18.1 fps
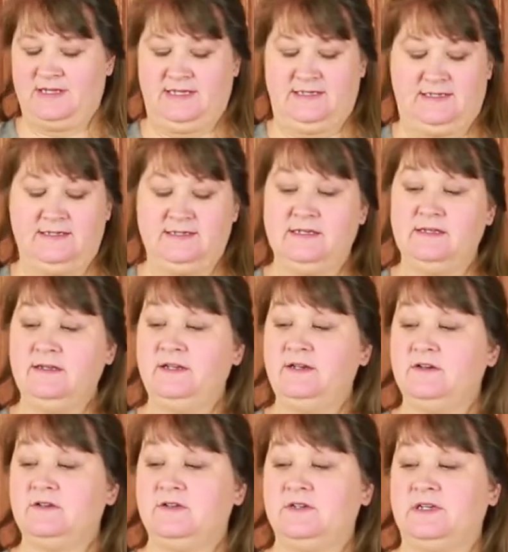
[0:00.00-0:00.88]
This is a
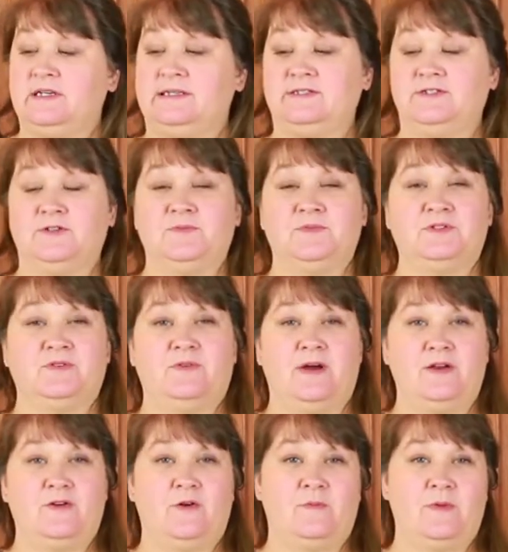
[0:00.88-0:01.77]
little cookie scoop, so
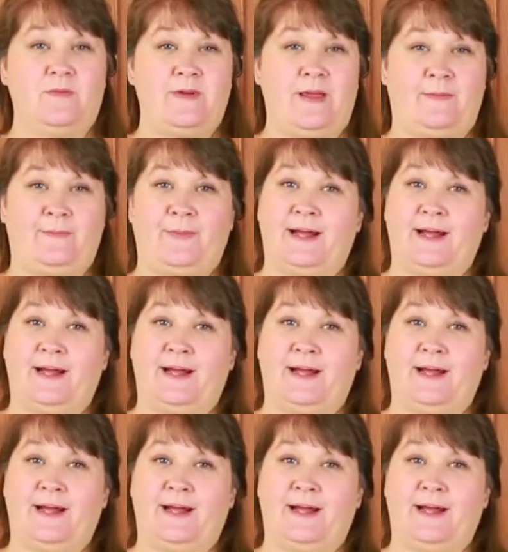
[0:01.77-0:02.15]
I normally make